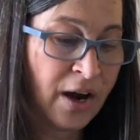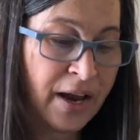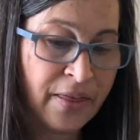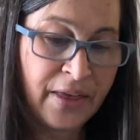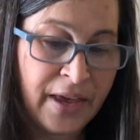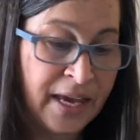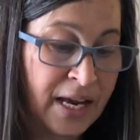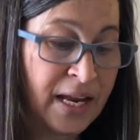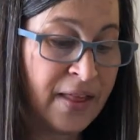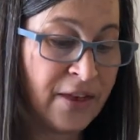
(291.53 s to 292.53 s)
The heat
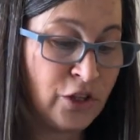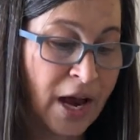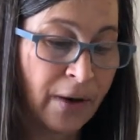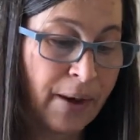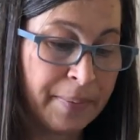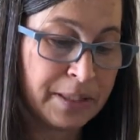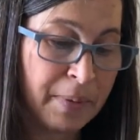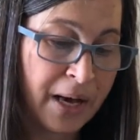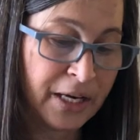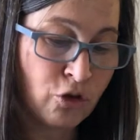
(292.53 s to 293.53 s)
in the jackrabbit's
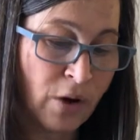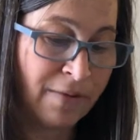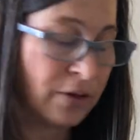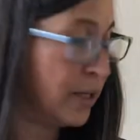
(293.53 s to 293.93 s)
body travels